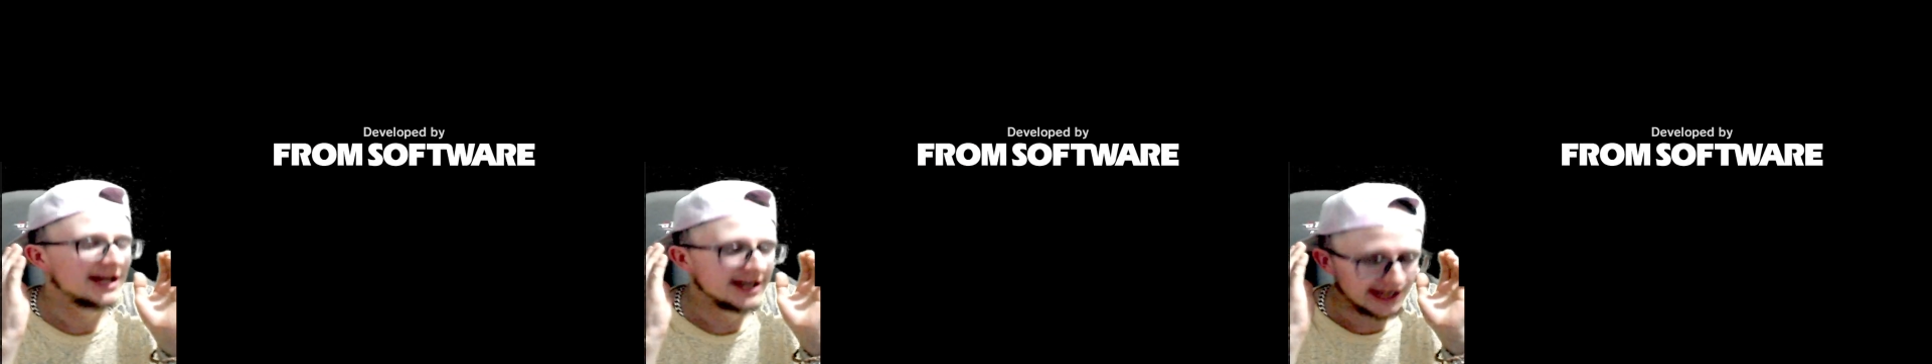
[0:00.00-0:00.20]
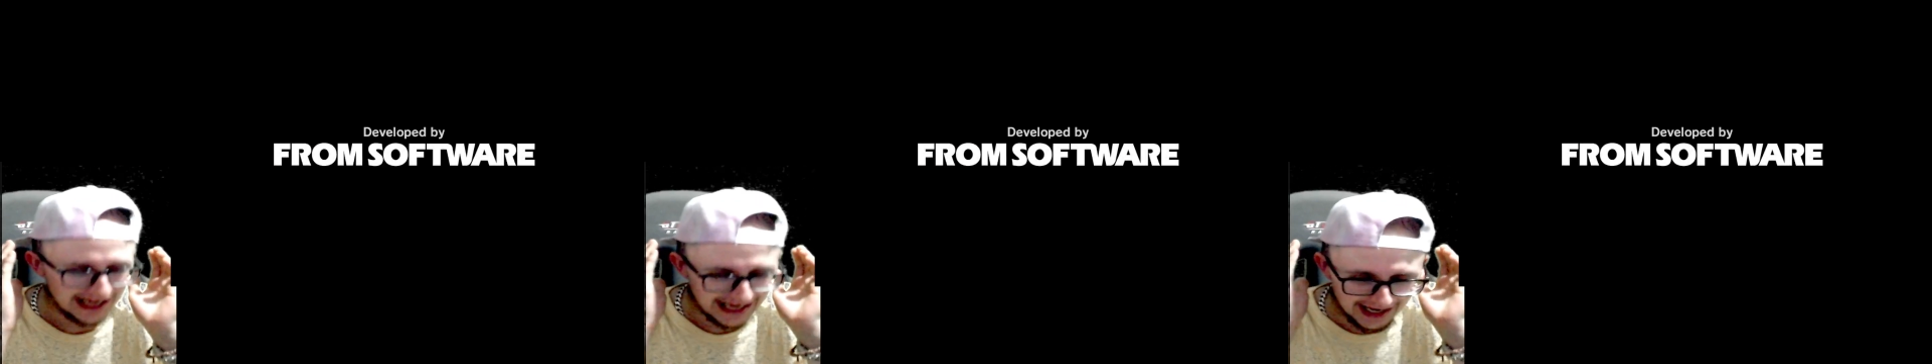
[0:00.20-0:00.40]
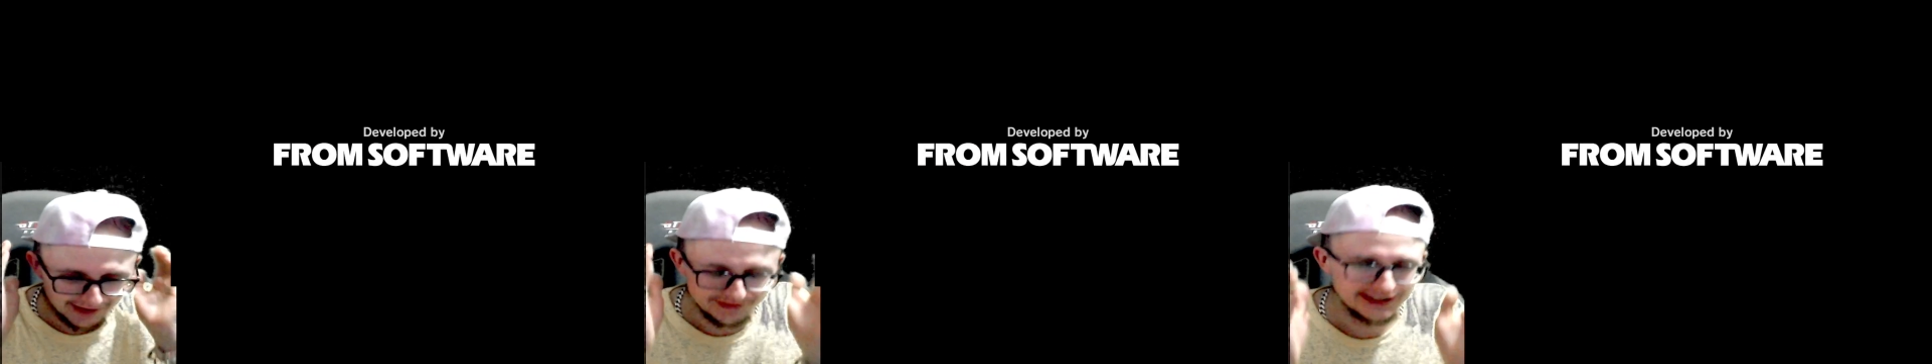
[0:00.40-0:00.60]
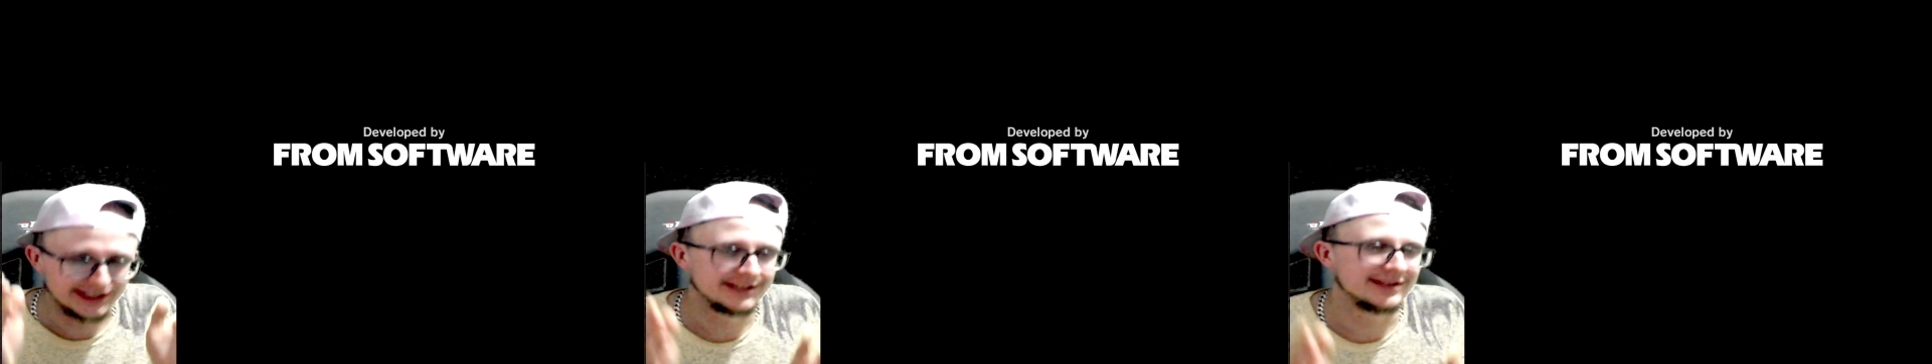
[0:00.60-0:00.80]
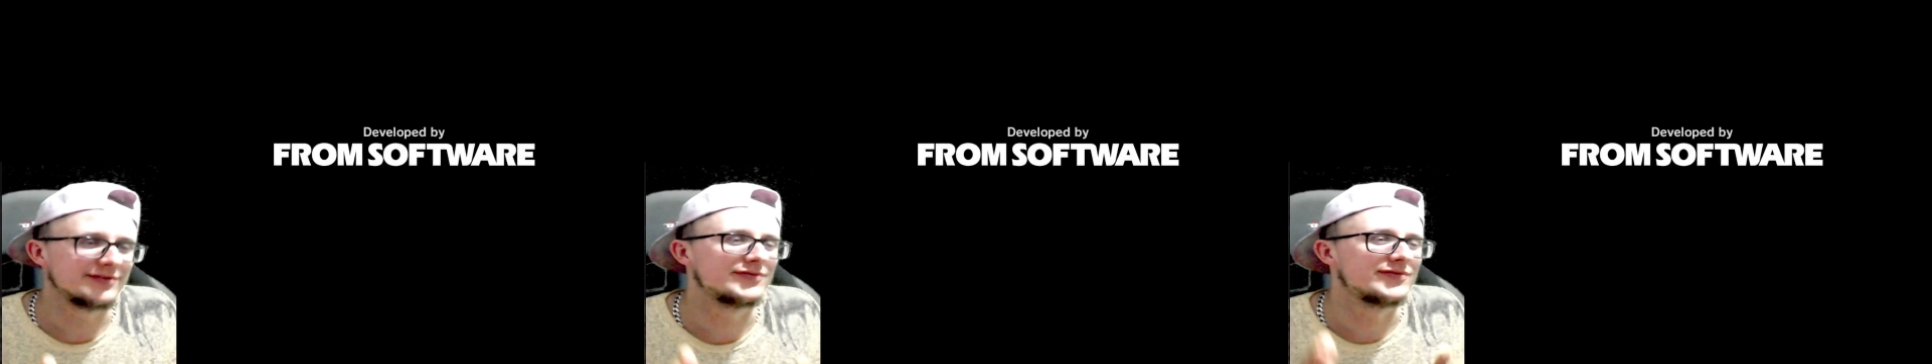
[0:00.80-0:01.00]
having
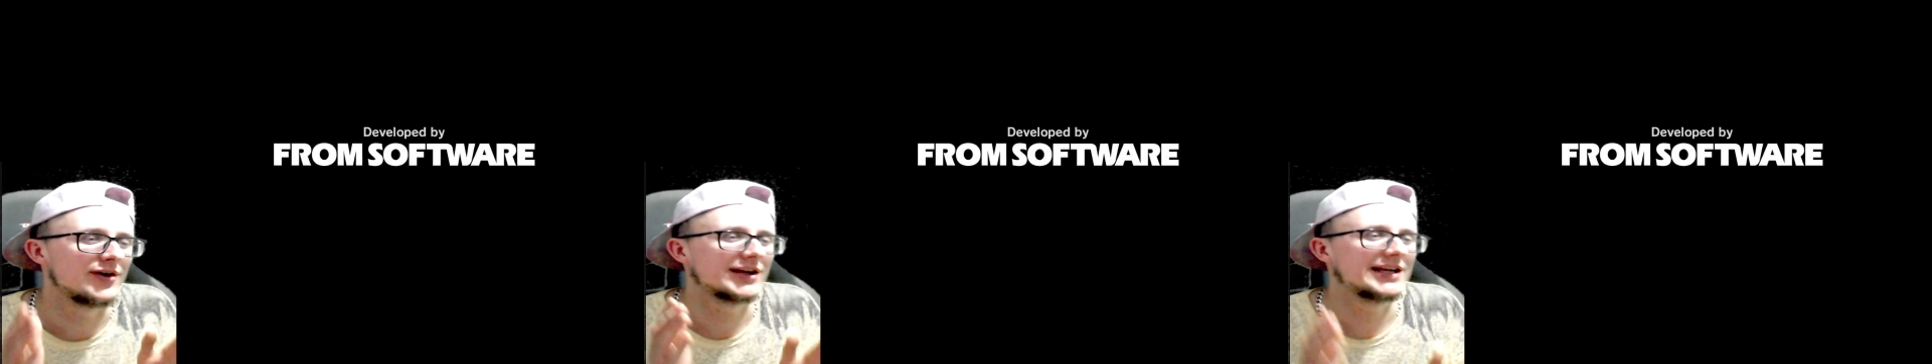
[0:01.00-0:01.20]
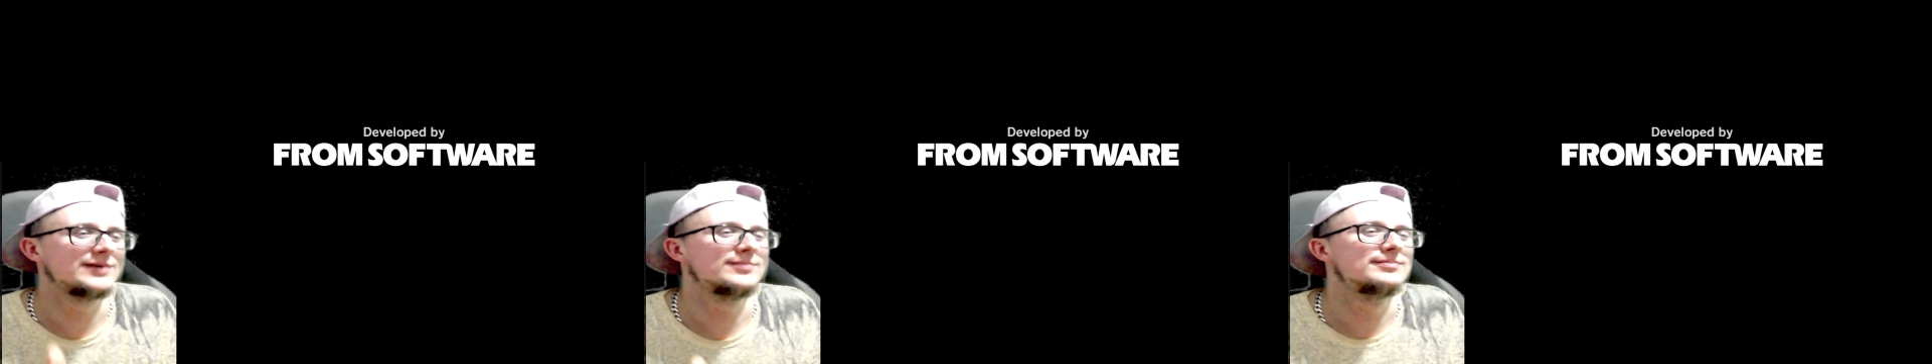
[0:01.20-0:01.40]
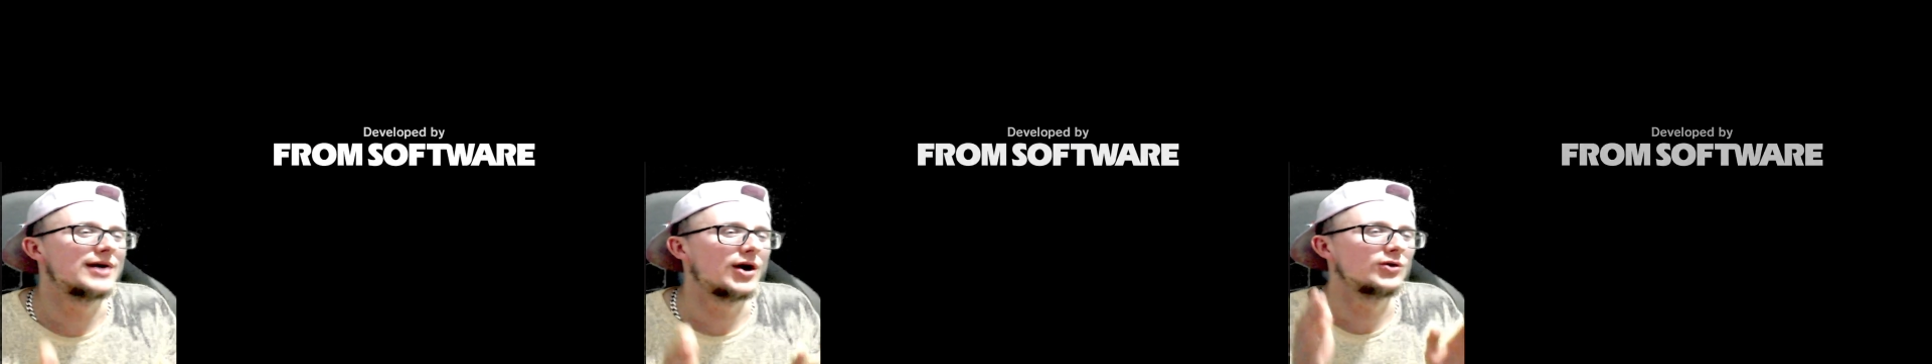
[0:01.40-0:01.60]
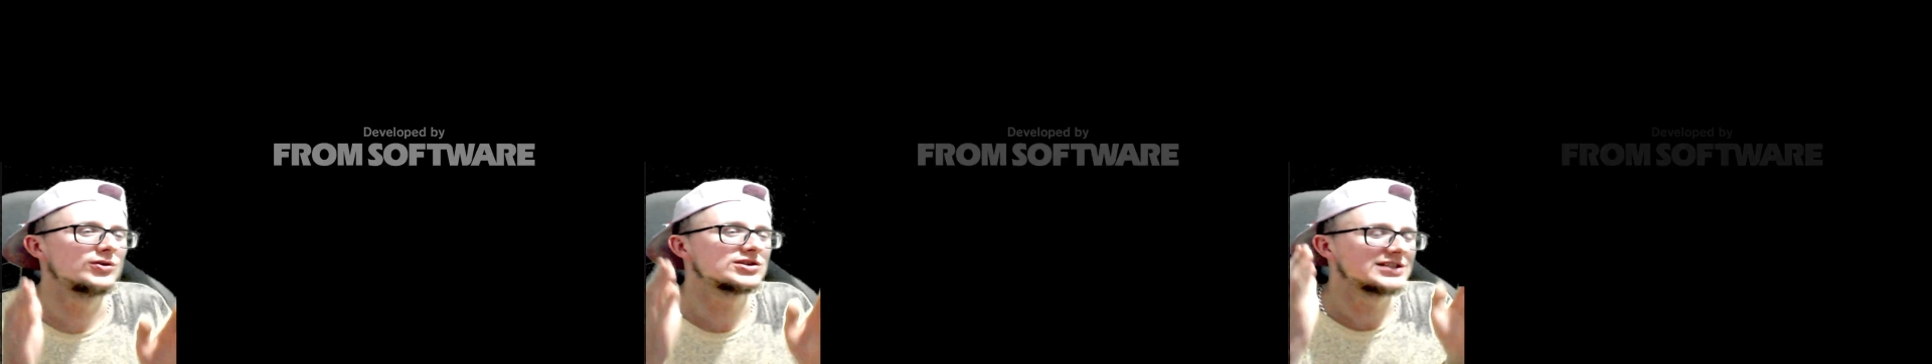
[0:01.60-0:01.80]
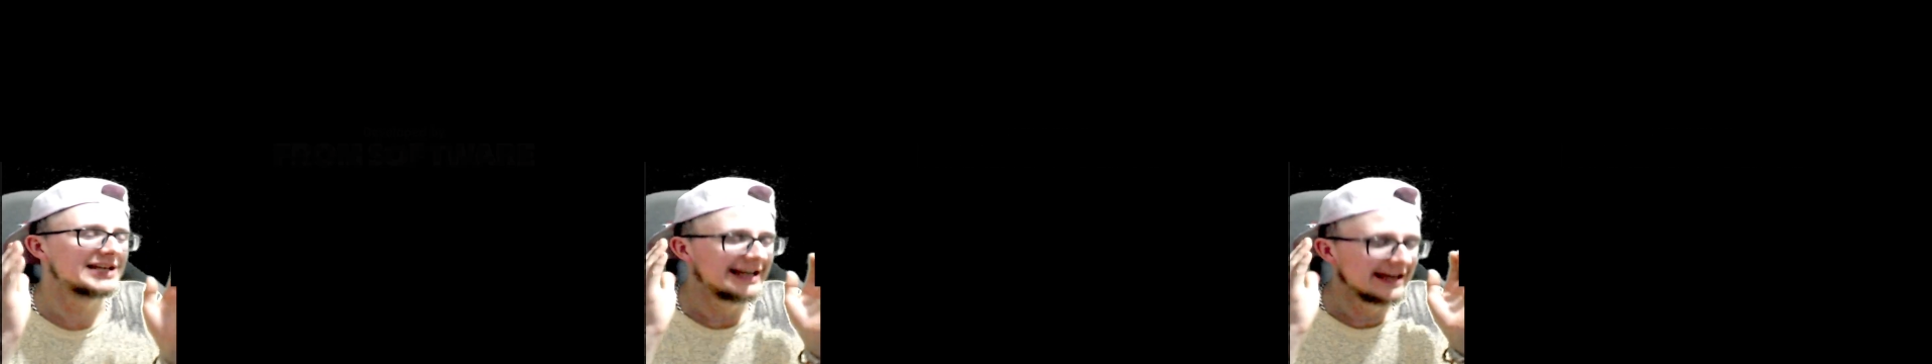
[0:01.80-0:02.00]
the fucking most